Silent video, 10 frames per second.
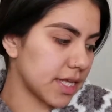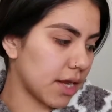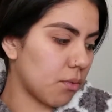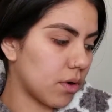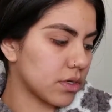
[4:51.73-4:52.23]
I
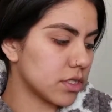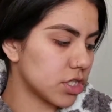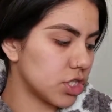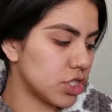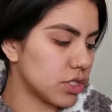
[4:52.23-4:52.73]
want
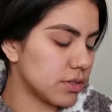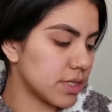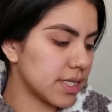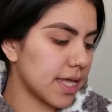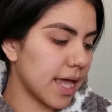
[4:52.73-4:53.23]
to
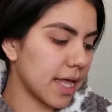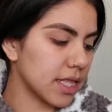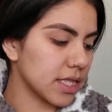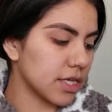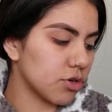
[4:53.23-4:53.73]
get a
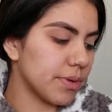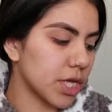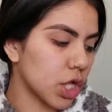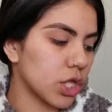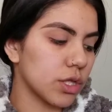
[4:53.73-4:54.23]
little bit
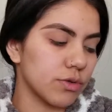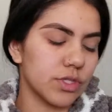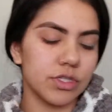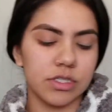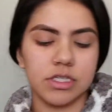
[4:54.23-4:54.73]

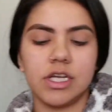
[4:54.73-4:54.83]
closer.